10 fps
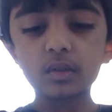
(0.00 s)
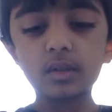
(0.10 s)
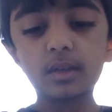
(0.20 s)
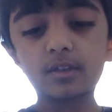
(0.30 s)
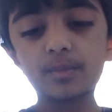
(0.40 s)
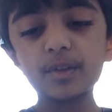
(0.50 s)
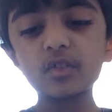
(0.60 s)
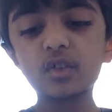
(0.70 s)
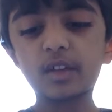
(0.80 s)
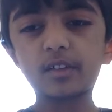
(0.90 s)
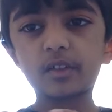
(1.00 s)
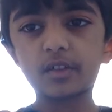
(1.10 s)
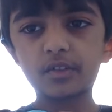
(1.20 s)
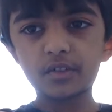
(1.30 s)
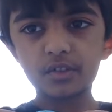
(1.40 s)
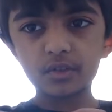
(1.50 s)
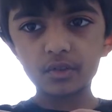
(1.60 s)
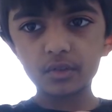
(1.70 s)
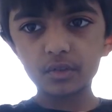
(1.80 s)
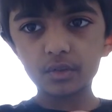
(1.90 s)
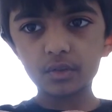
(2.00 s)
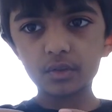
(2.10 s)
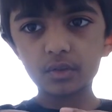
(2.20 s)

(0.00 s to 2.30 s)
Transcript: It spins like this.